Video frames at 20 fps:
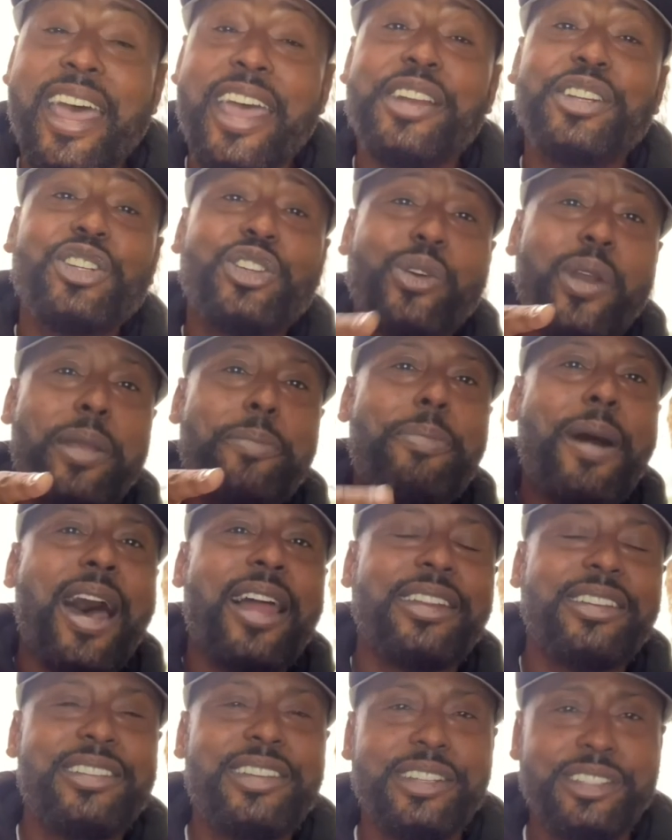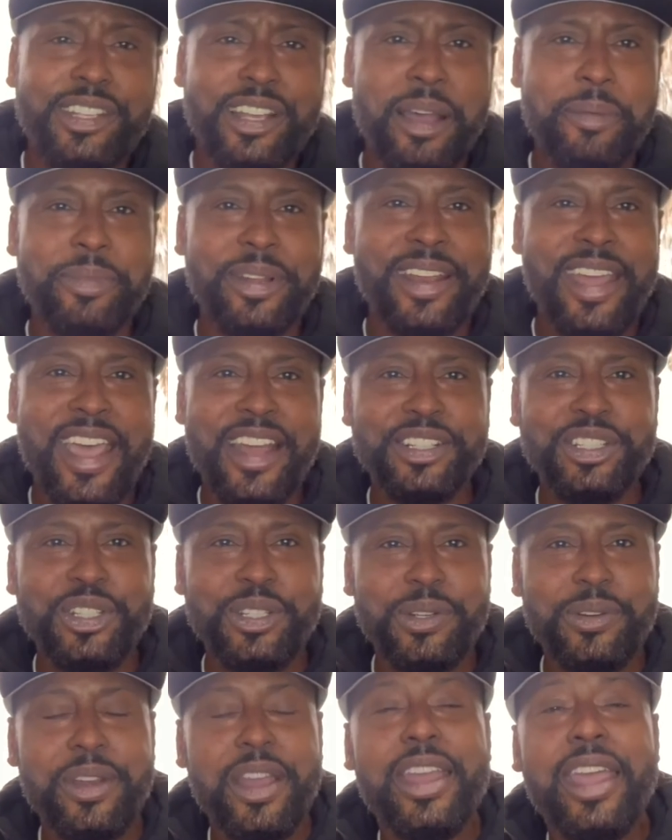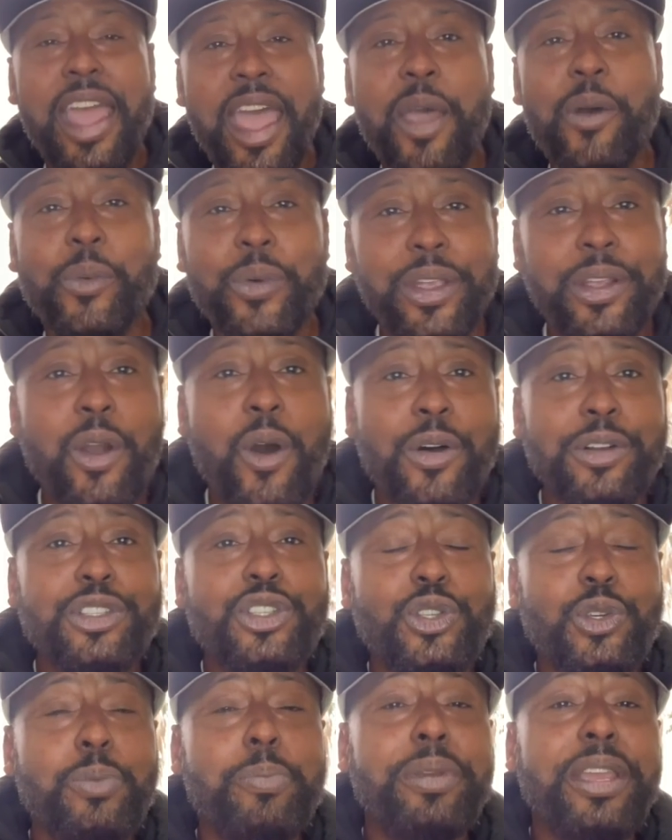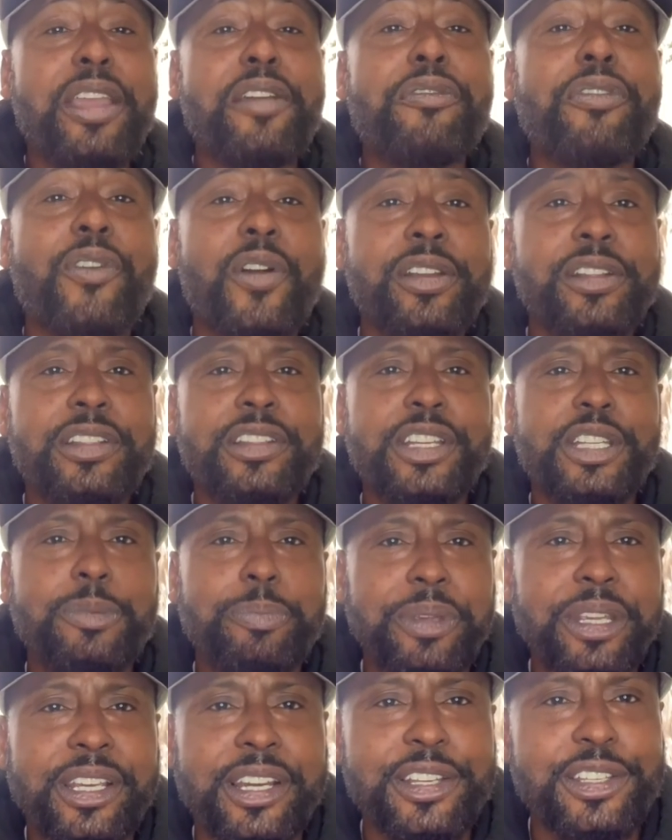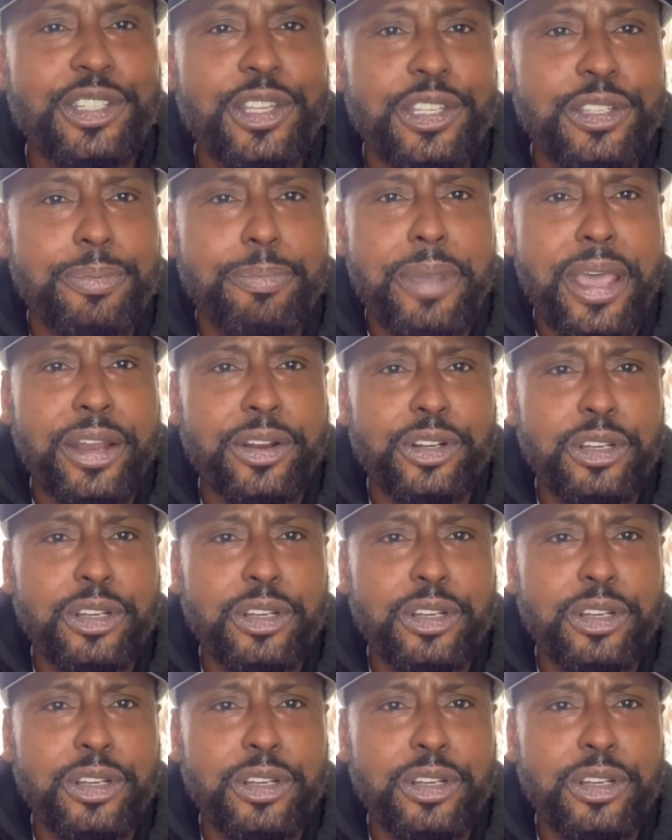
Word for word: straight politics coming at you, and we're going to be in front of this because it's better to